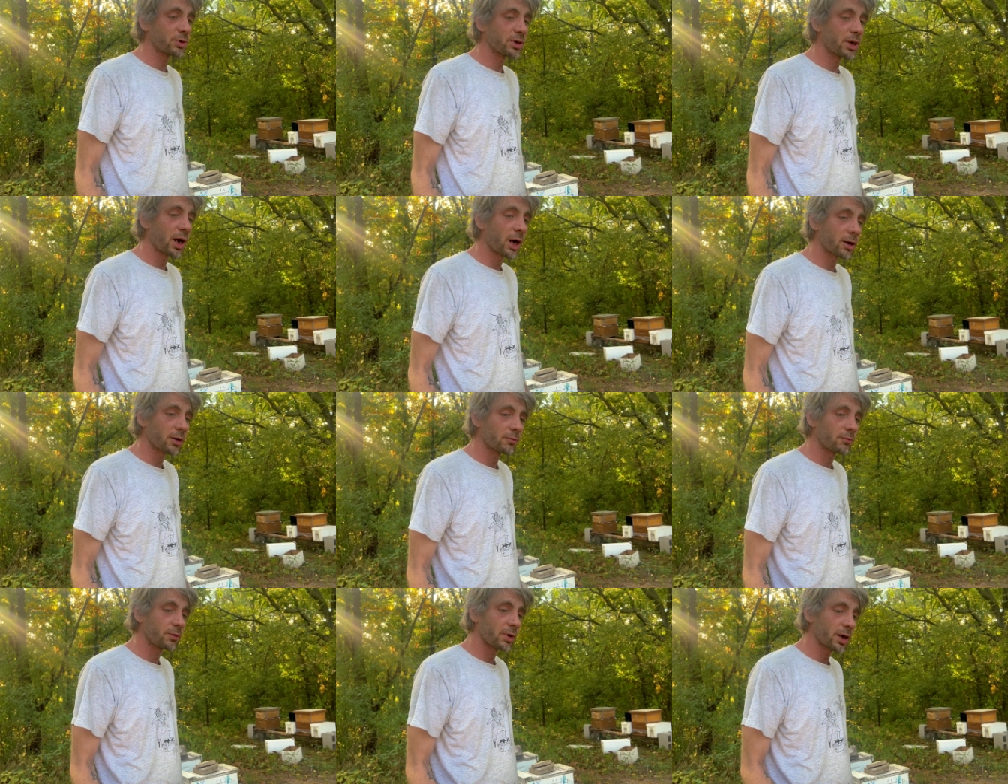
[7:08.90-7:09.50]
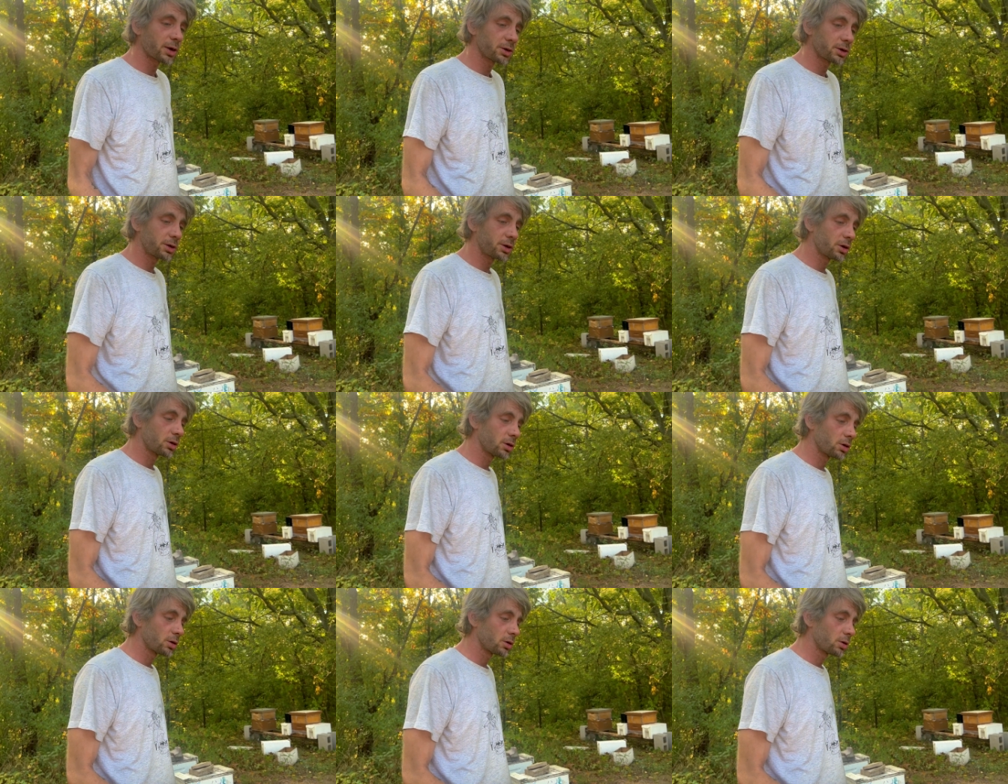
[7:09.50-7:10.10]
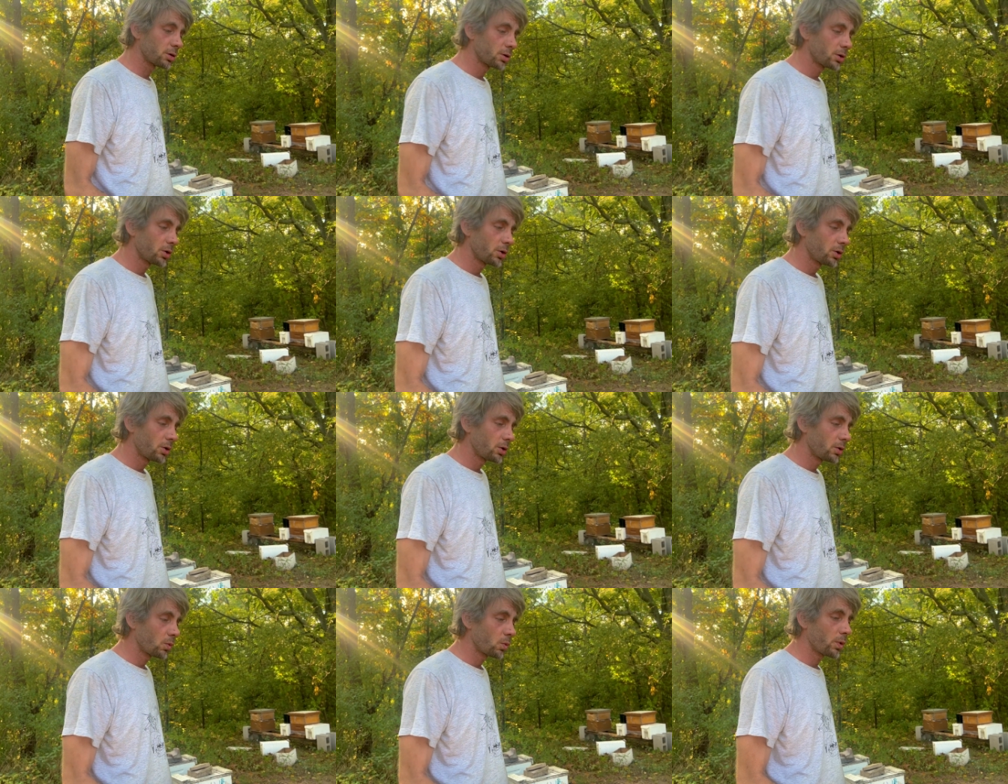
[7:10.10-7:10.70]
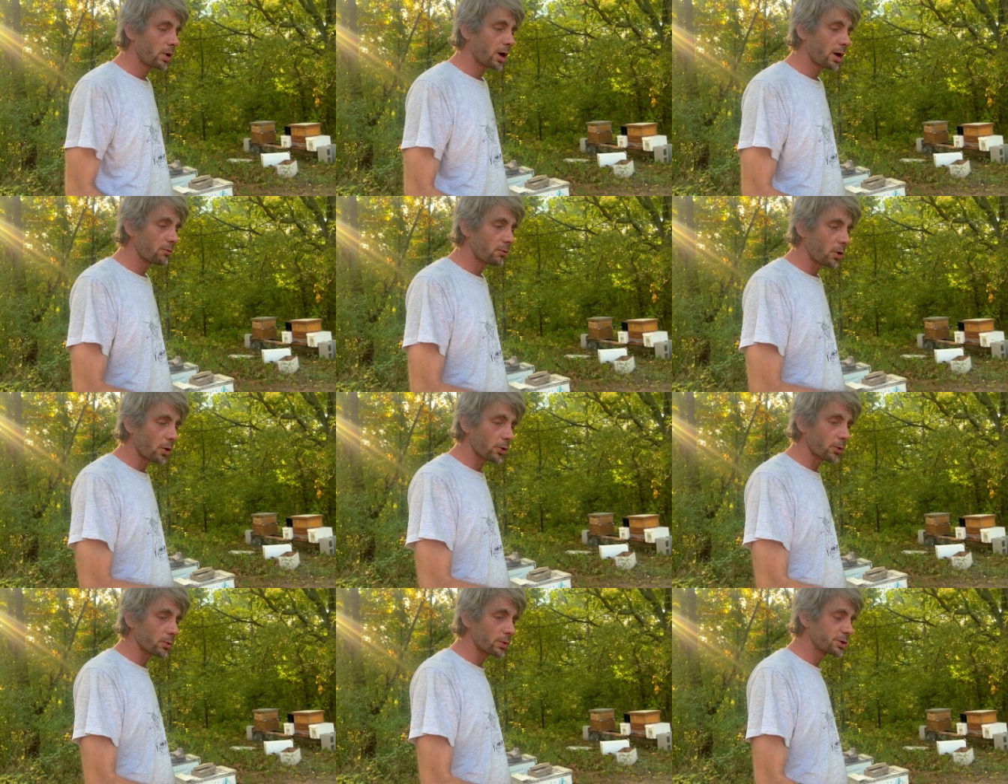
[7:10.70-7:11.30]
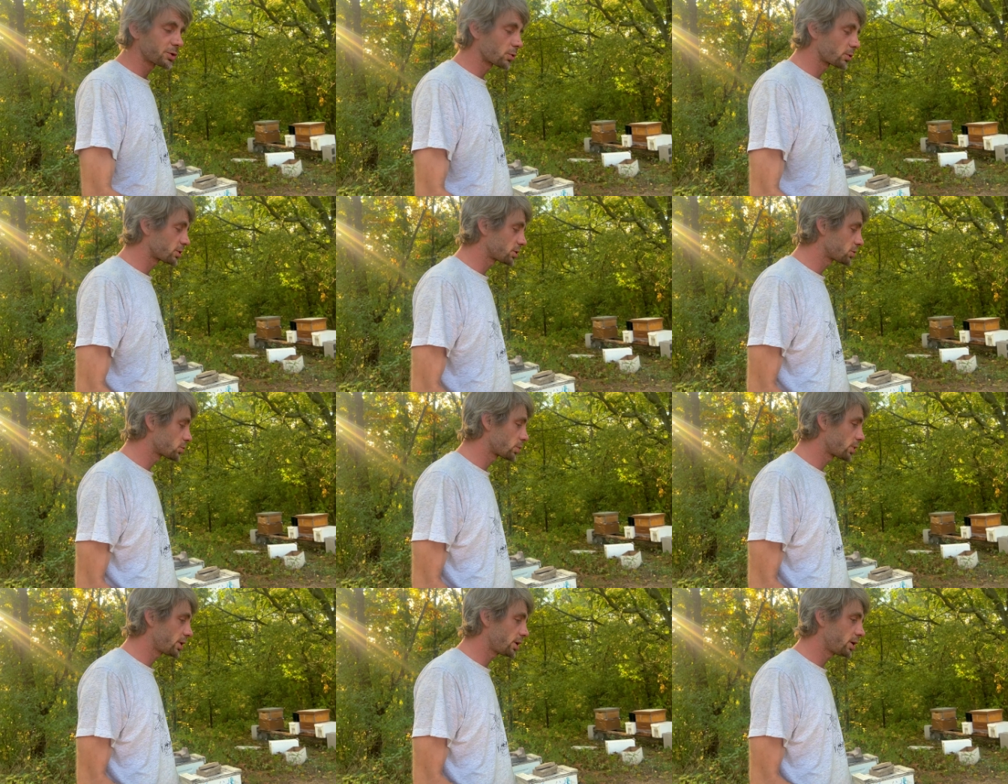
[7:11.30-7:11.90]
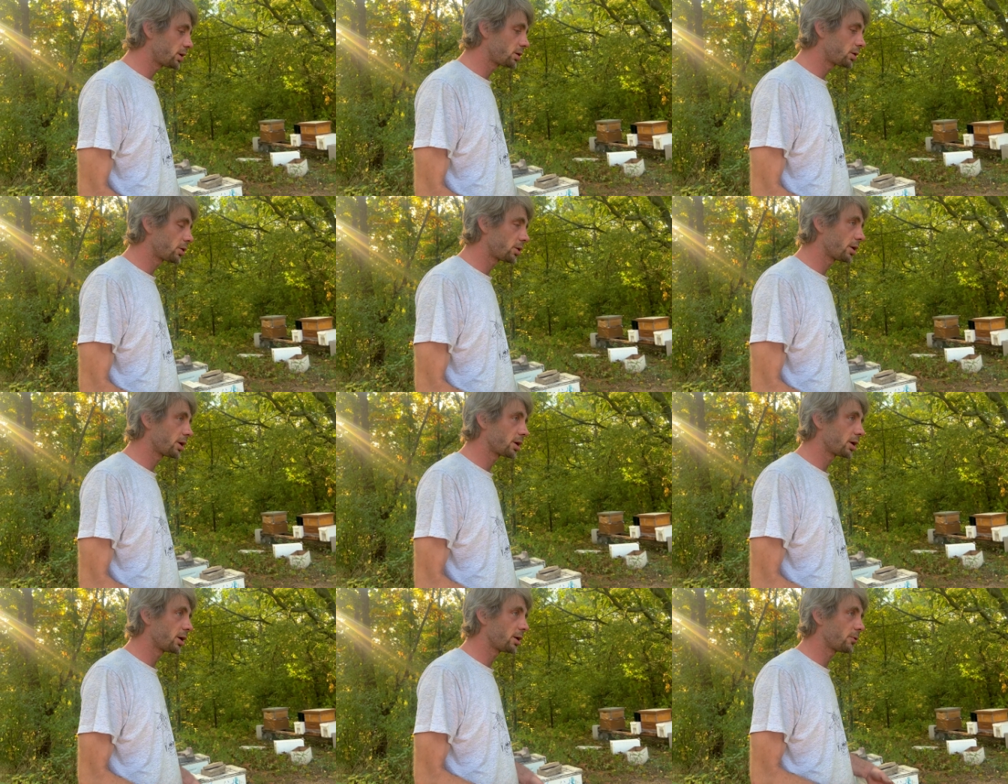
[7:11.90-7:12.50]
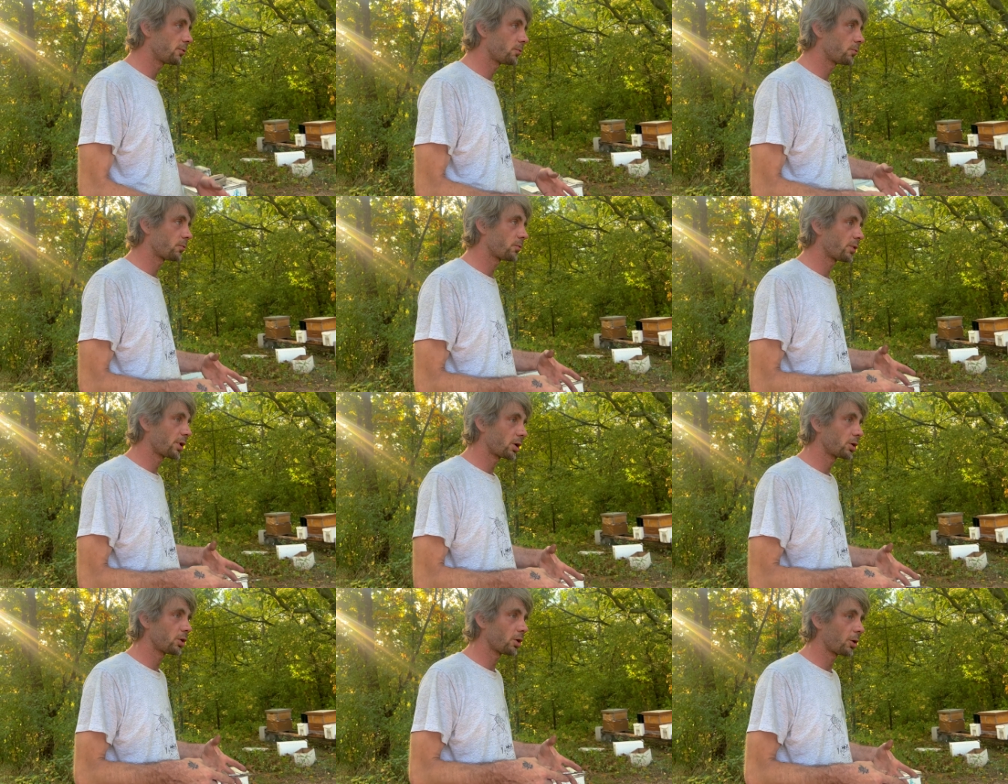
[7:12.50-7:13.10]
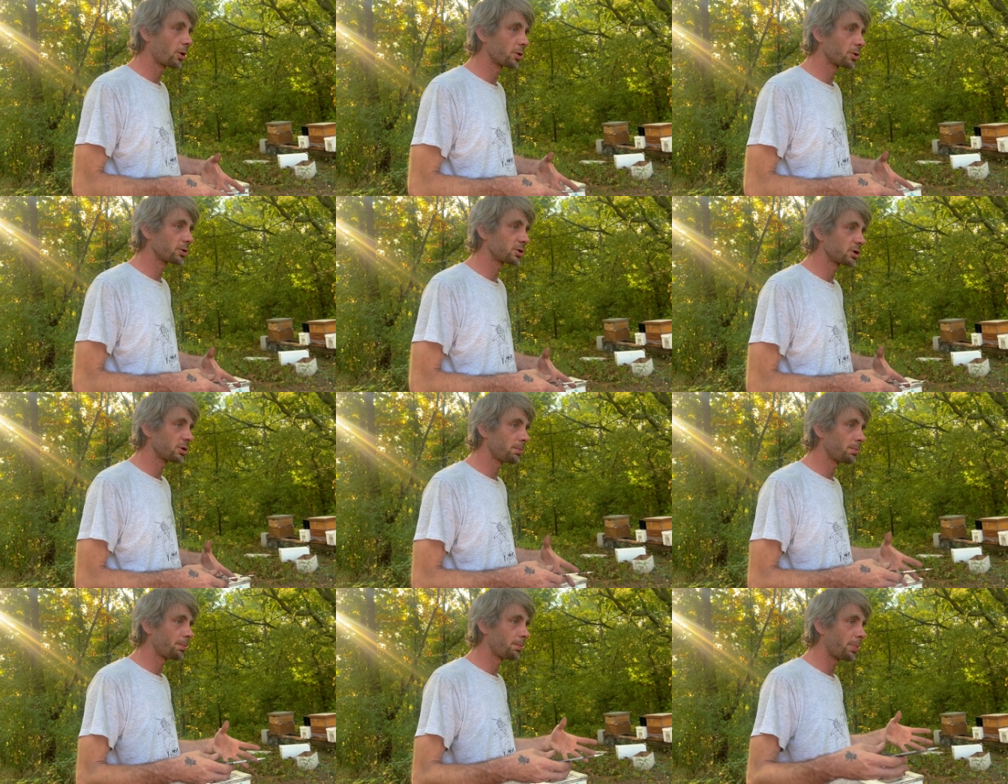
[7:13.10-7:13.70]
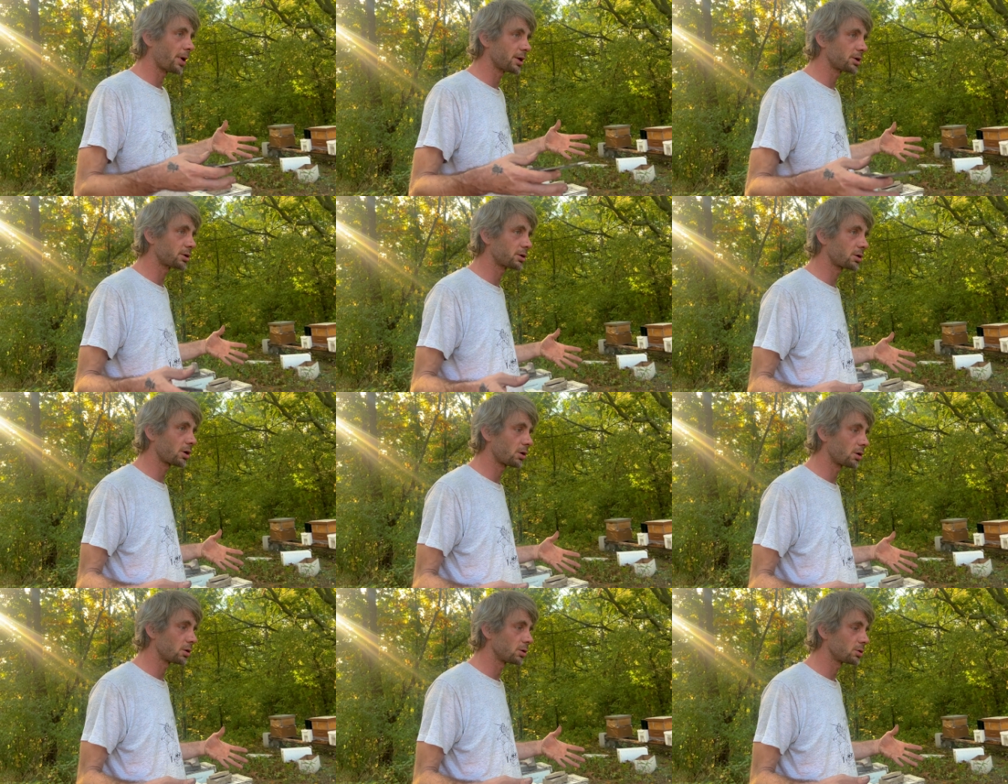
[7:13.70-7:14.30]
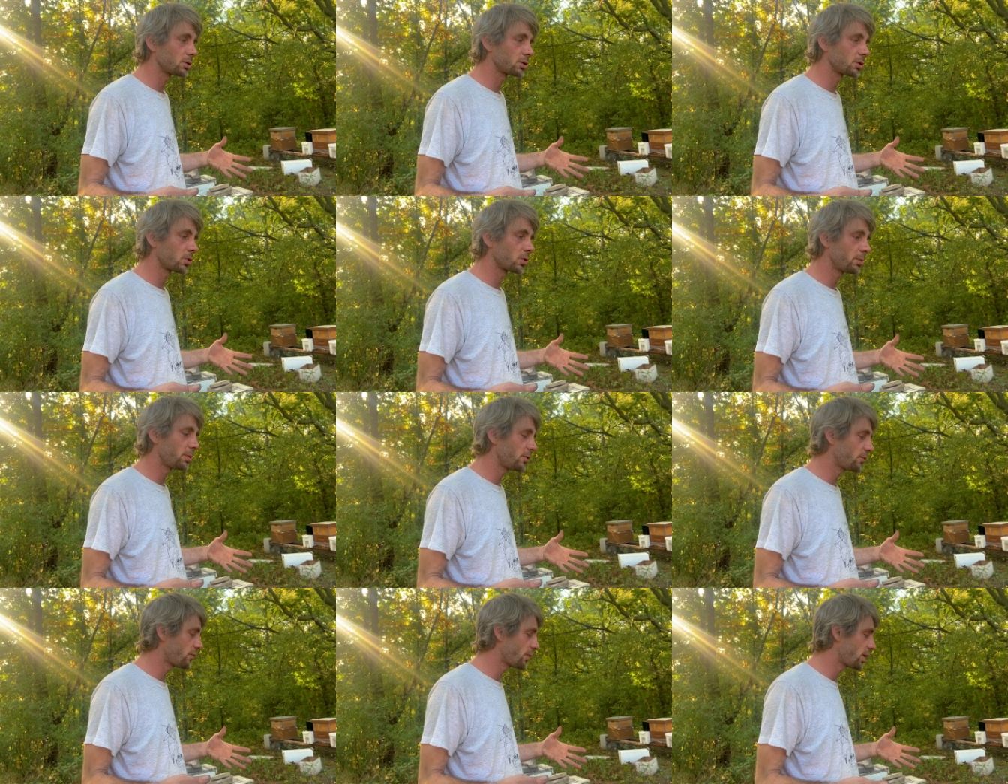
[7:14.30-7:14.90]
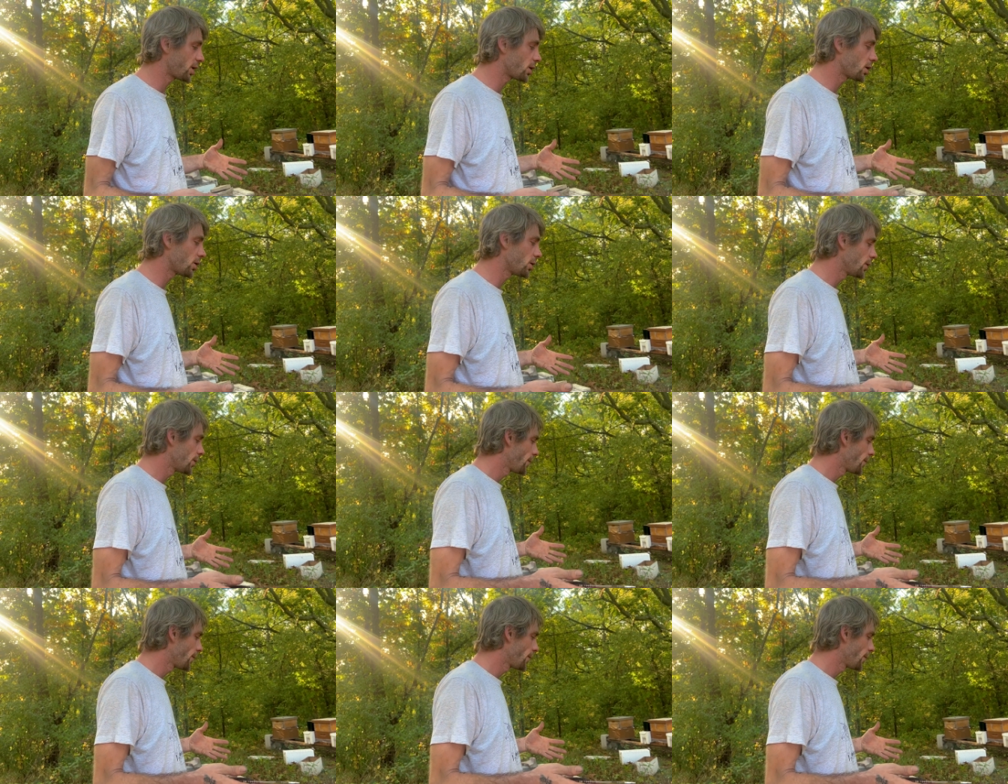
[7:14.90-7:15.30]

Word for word: stock of next year, we have all the resources we need to then give their daughters the best start. So to be fair,